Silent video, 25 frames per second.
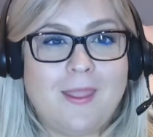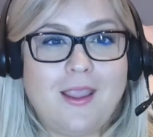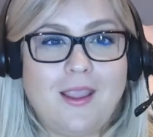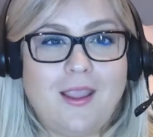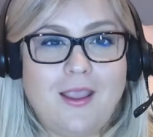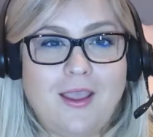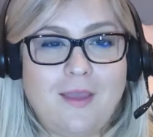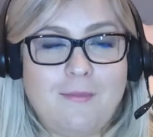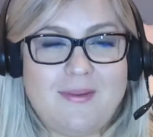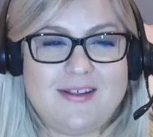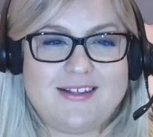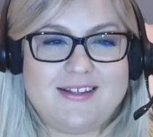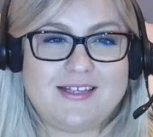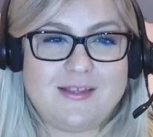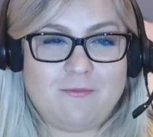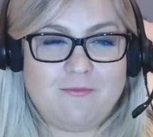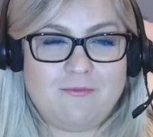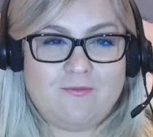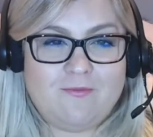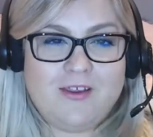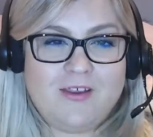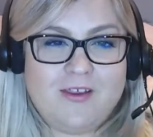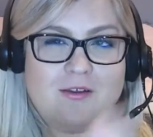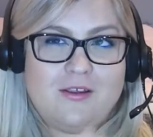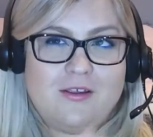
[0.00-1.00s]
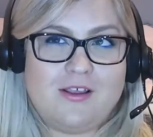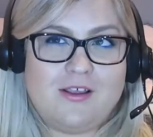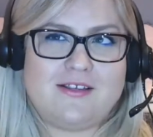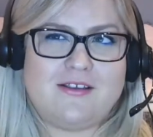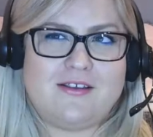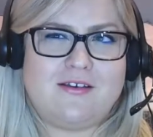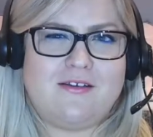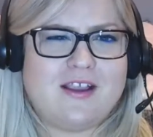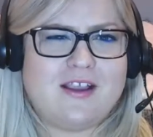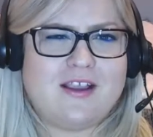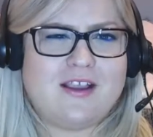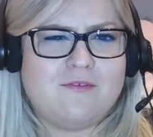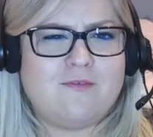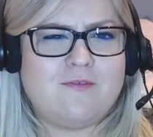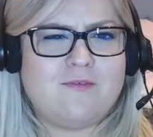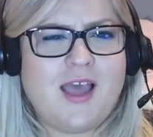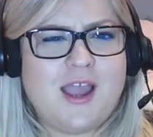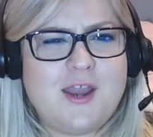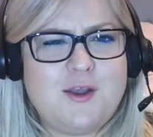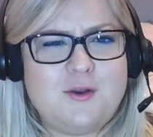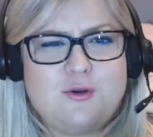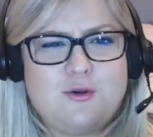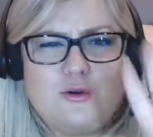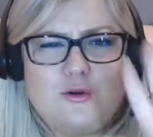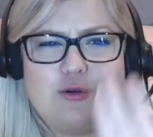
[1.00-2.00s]
It's like a
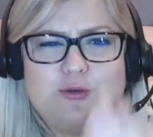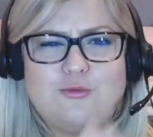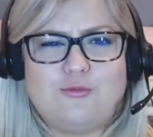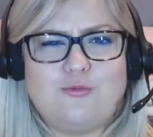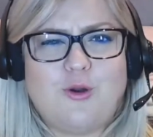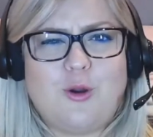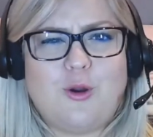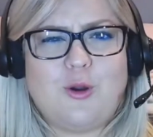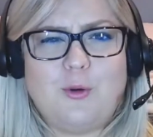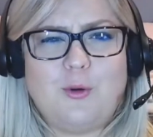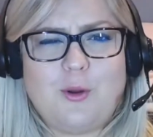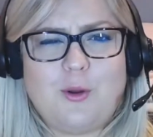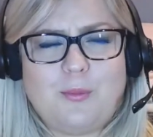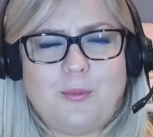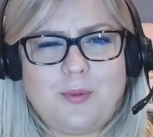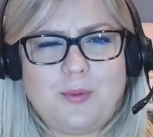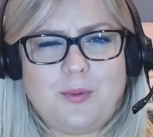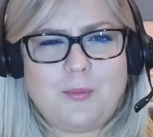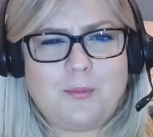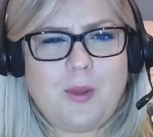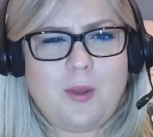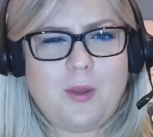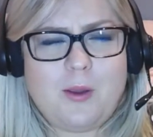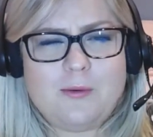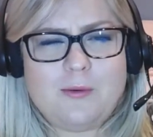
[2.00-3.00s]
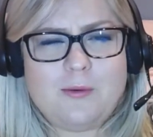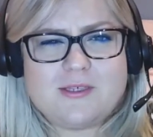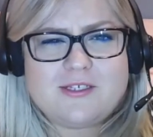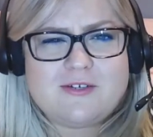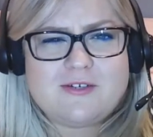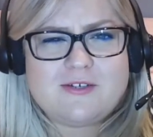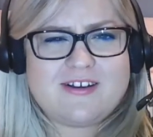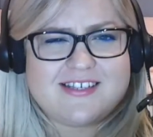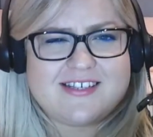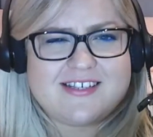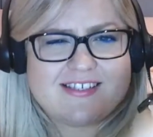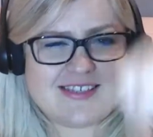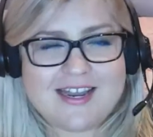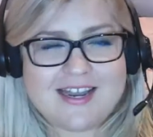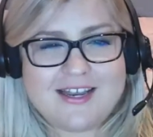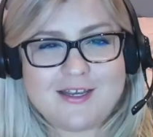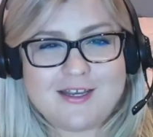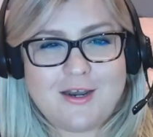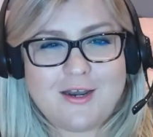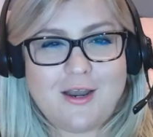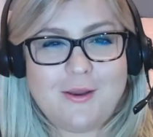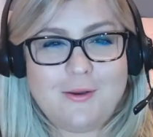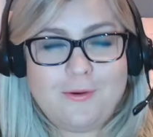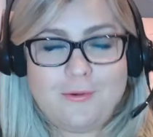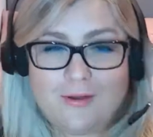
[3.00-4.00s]
vinyl roll-up poster. It's
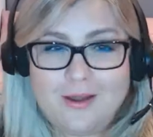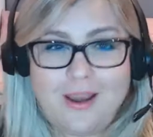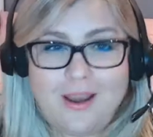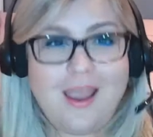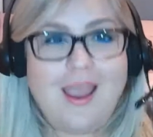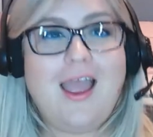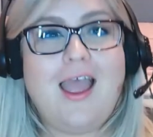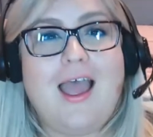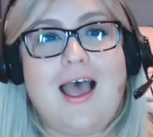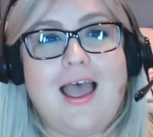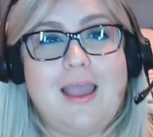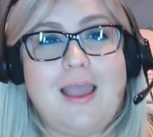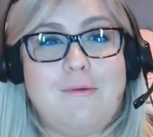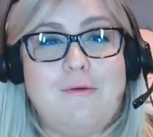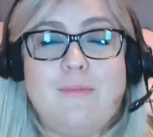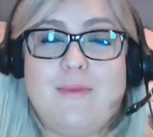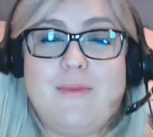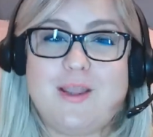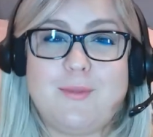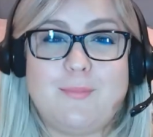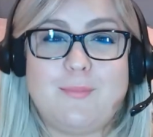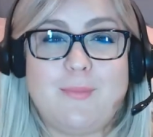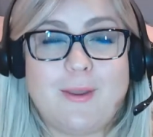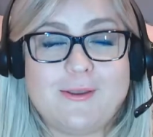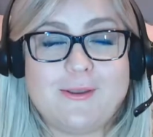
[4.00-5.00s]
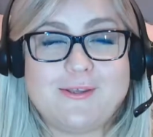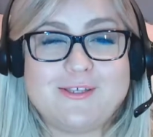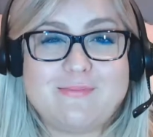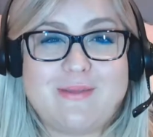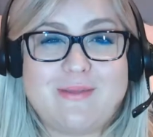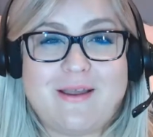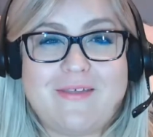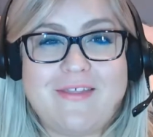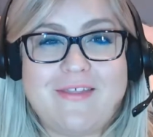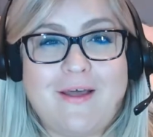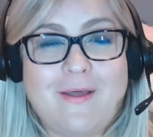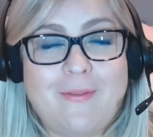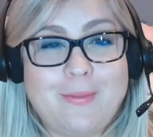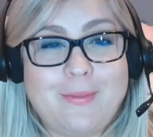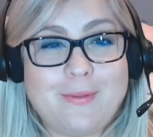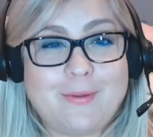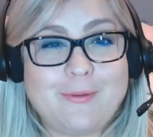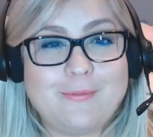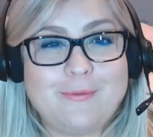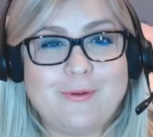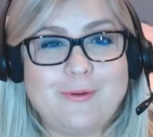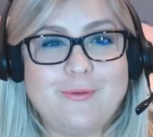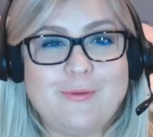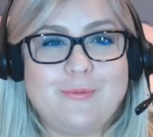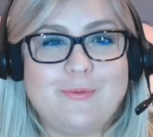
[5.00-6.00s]
standalone. I will make a post about that on the
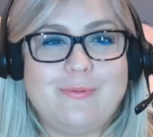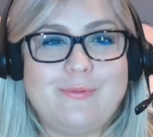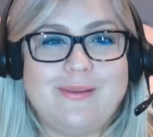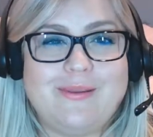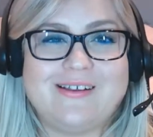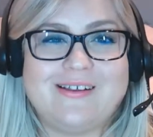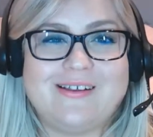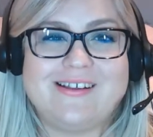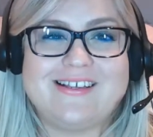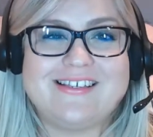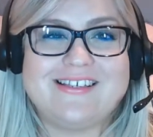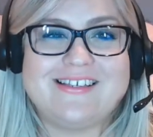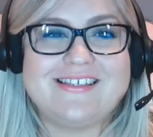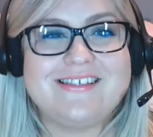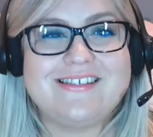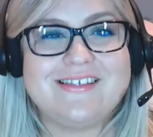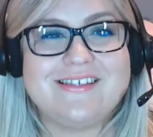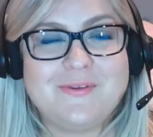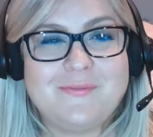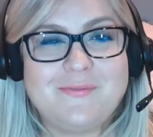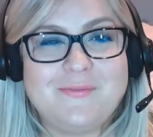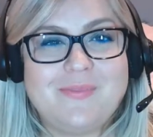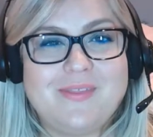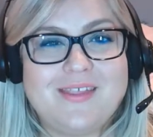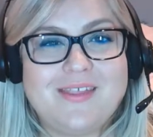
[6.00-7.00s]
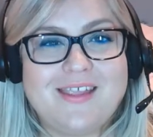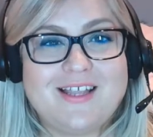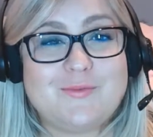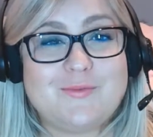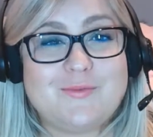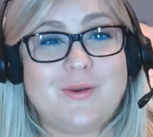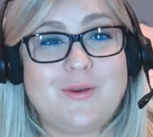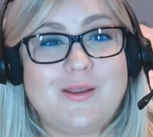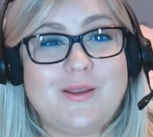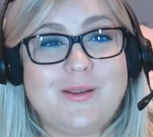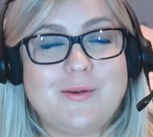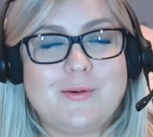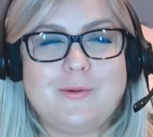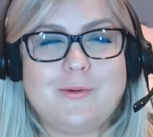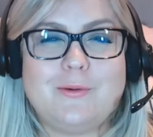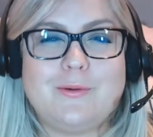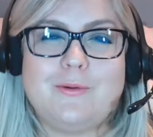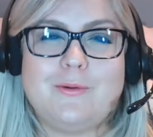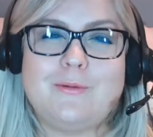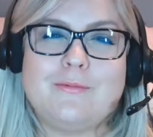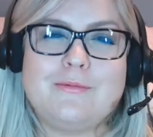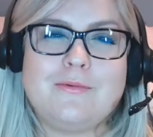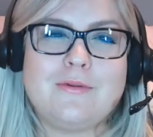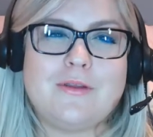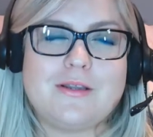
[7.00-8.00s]
group because it's pretty
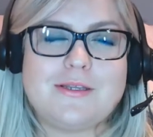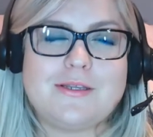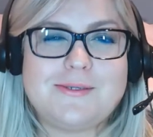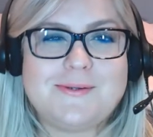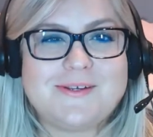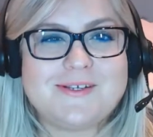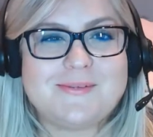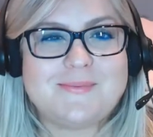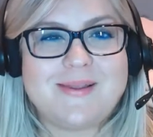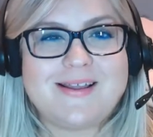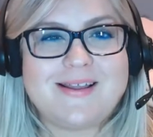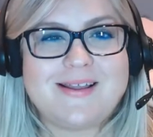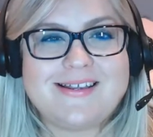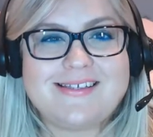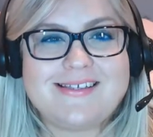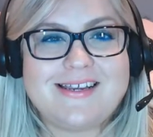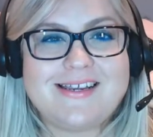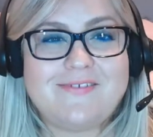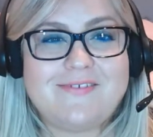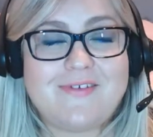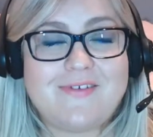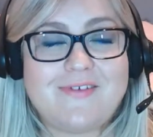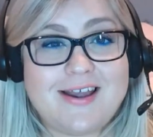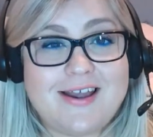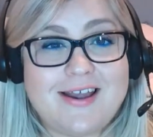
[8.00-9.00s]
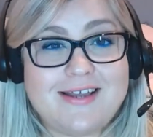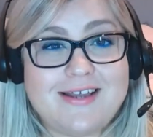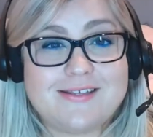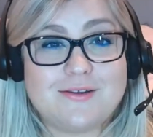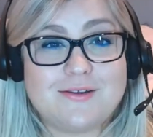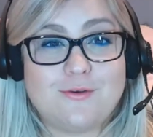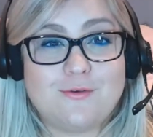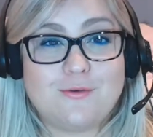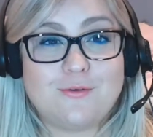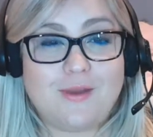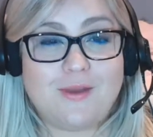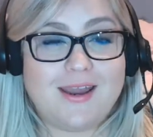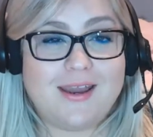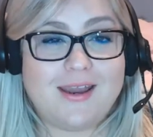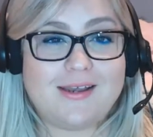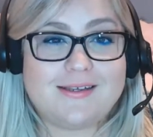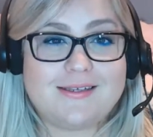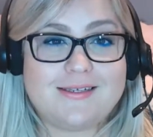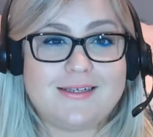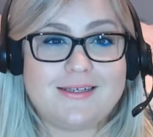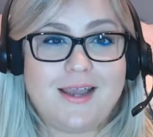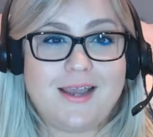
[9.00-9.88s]
cool, not too expensive, and it's a great